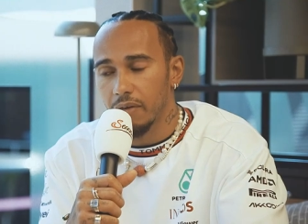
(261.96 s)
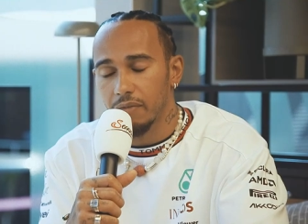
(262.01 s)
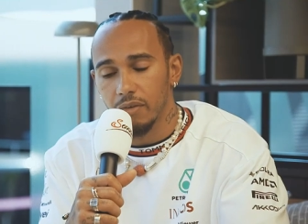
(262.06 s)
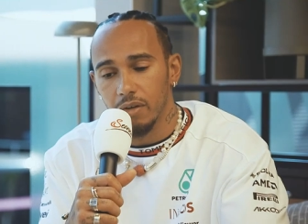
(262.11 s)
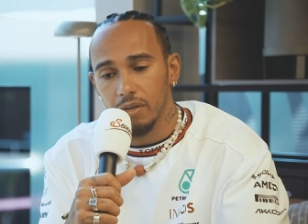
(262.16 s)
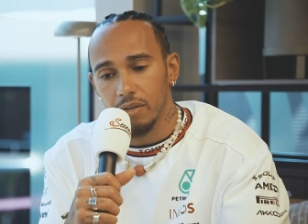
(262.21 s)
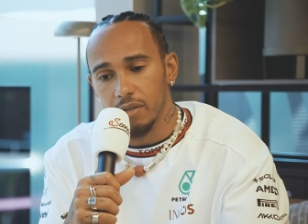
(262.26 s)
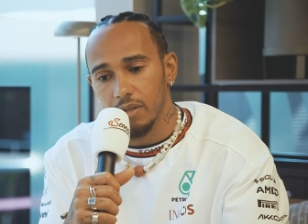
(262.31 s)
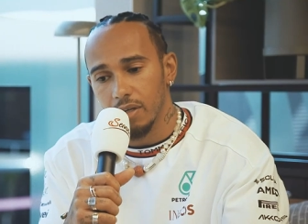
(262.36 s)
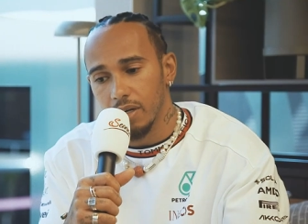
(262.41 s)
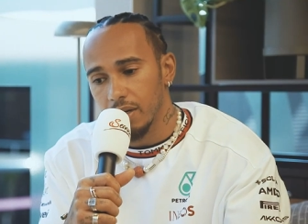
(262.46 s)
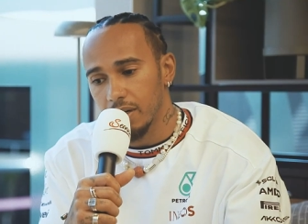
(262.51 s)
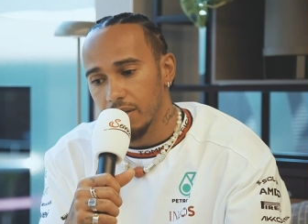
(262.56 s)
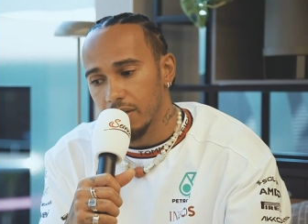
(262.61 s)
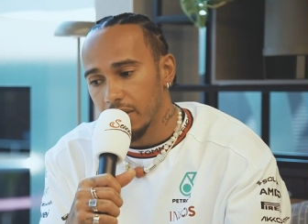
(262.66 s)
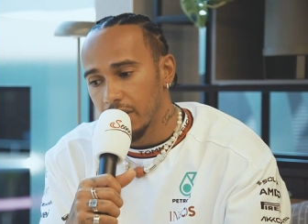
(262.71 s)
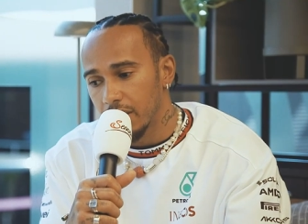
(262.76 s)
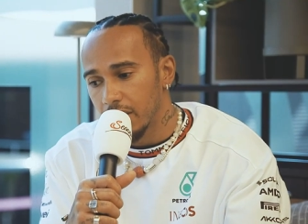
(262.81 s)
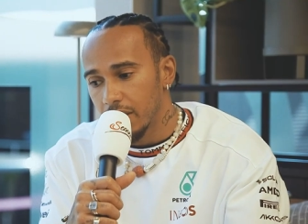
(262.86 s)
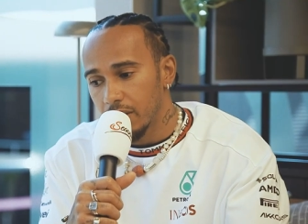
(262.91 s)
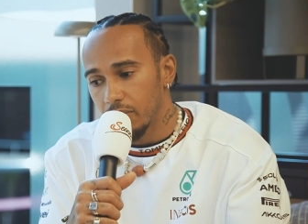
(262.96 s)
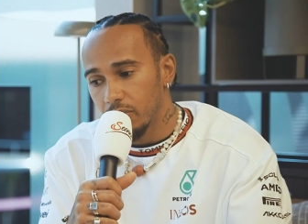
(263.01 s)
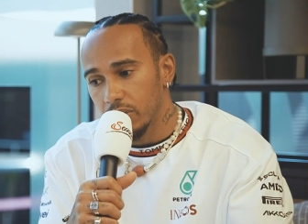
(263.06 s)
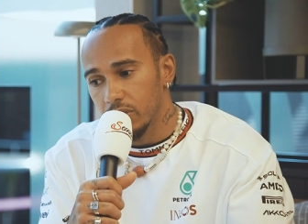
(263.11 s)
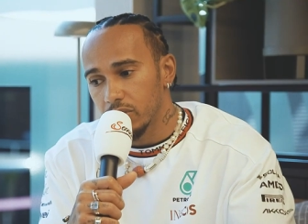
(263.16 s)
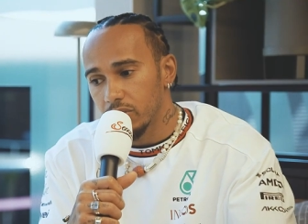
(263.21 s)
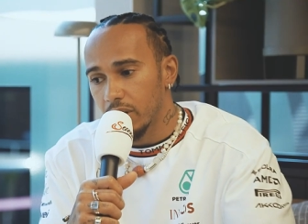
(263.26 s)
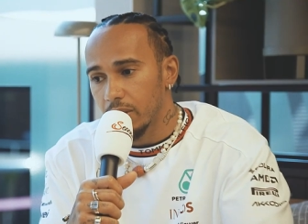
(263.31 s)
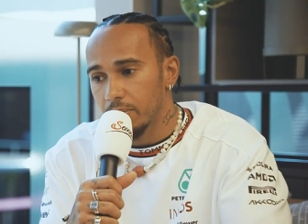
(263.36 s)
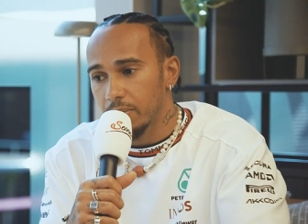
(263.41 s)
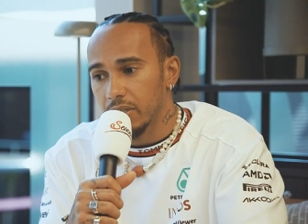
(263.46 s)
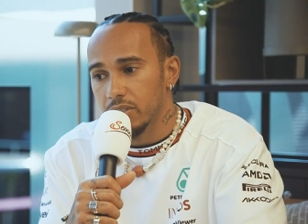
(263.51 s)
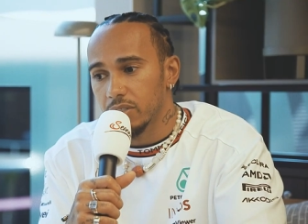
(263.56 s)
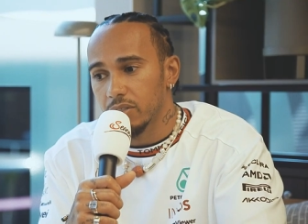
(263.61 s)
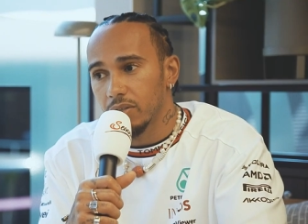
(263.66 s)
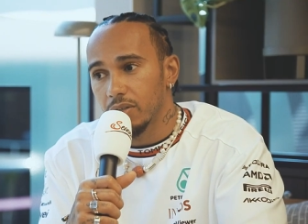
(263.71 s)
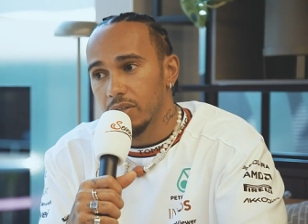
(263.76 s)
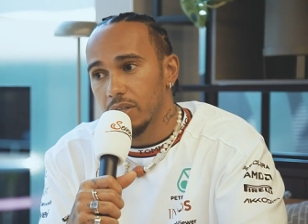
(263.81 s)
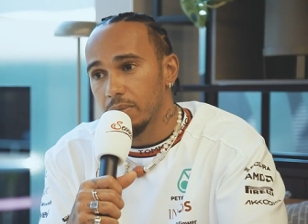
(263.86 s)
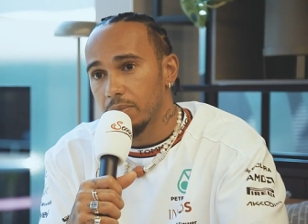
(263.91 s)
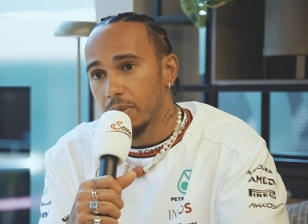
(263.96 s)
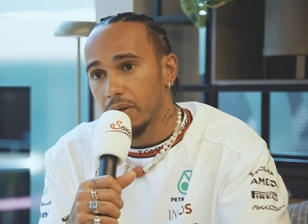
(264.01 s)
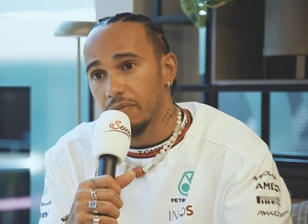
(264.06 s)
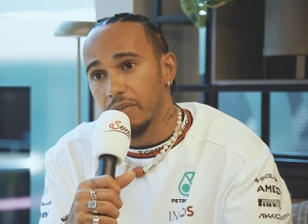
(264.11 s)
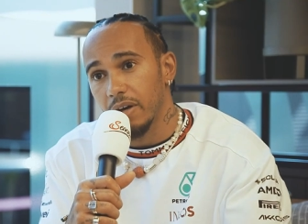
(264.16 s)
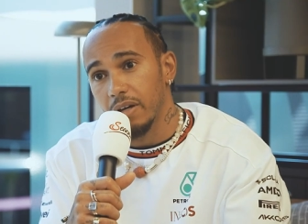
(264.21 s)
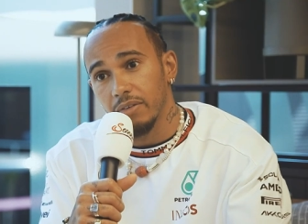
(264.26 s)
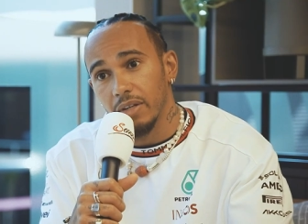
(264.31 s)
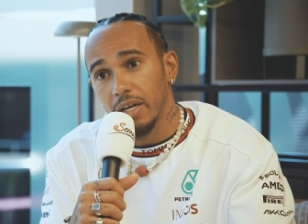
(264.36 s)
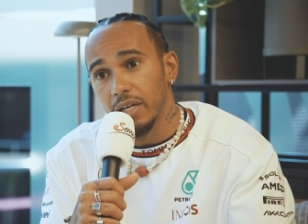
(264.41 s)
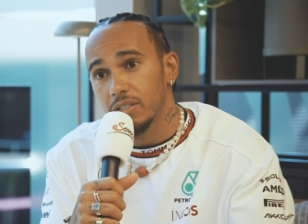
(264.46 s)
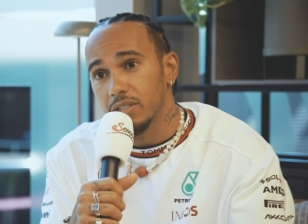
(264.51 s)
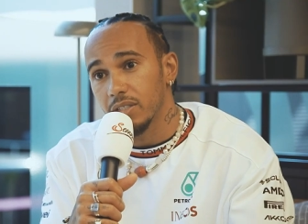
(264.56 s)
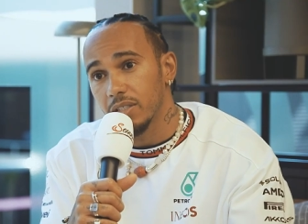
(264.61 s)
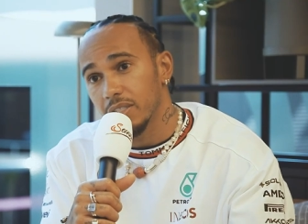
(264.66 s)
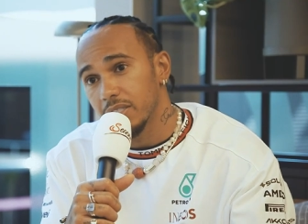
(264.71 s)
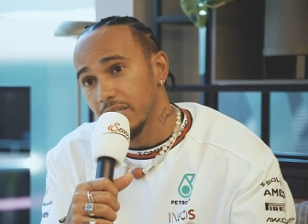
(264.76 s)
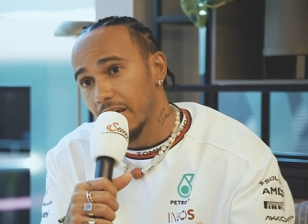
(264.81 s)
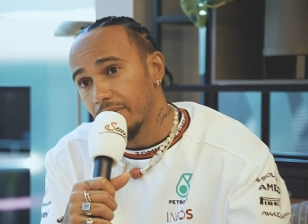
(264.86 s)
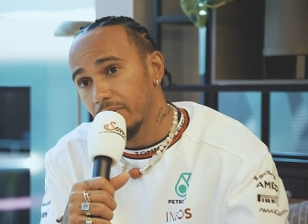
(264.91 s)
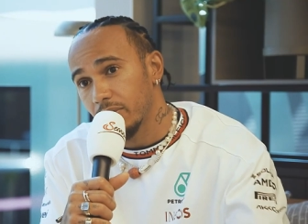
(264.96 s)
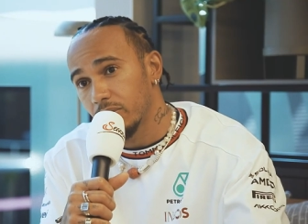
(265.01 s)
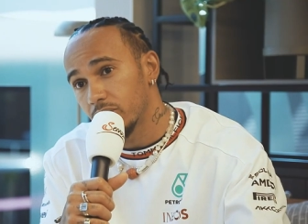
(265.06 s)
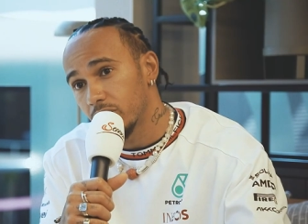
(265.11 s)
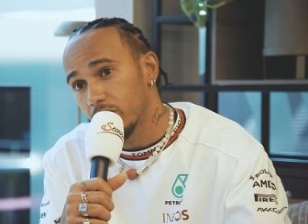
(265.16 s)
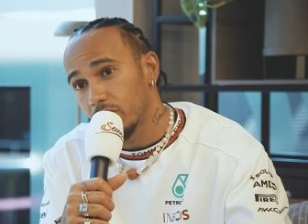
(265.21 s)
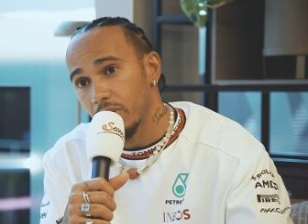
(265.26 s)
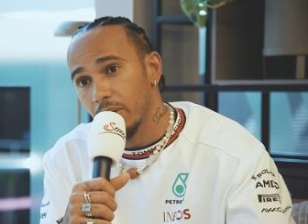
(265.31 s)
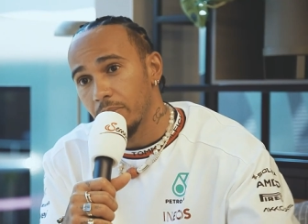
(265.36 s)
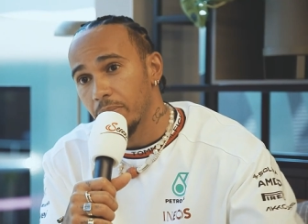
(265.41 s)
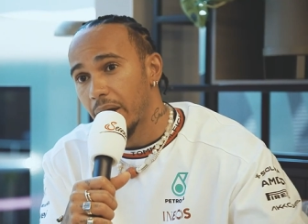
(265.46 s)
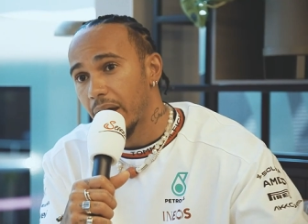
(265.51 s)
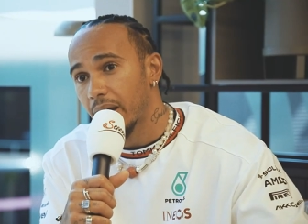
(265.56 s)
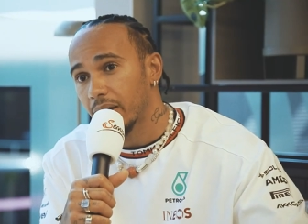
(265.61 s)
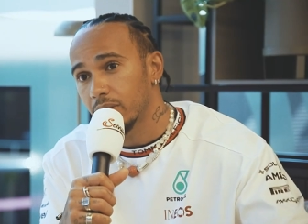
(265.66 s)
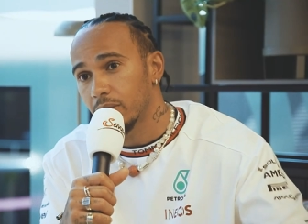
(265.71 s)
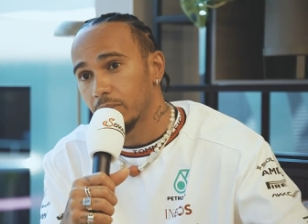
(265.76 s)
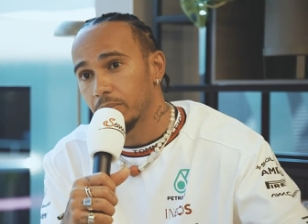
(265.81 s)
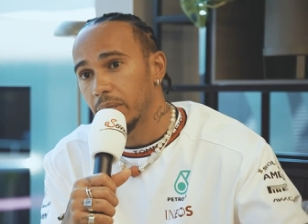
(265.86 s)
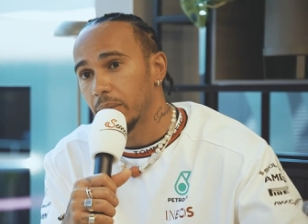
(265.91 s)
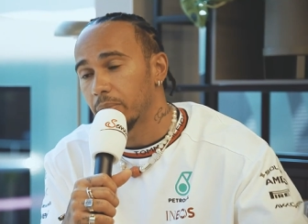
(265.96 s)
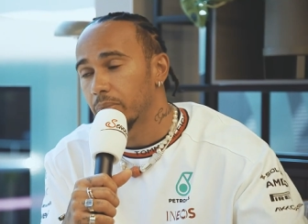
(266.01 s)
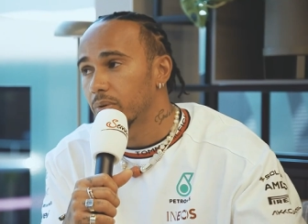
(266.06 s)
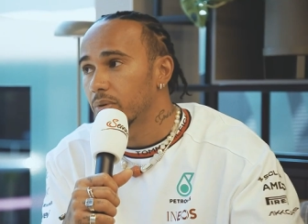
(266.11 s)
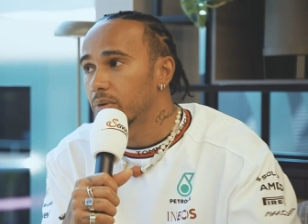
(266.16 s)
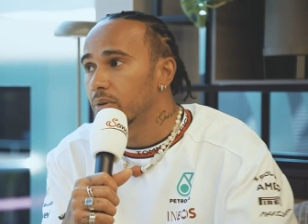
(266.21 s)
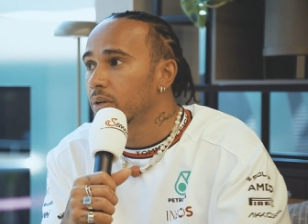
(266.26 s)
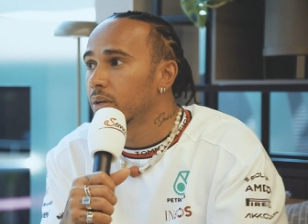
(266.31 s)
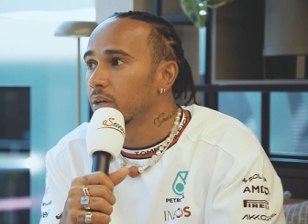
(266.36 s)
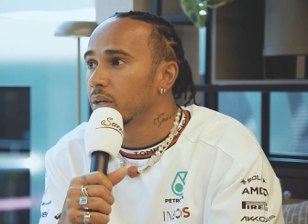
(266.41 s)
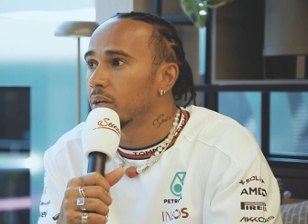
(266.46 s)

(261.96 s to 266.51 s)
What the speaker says: I've got, really trying to make sure that my foundation is having true impact on people.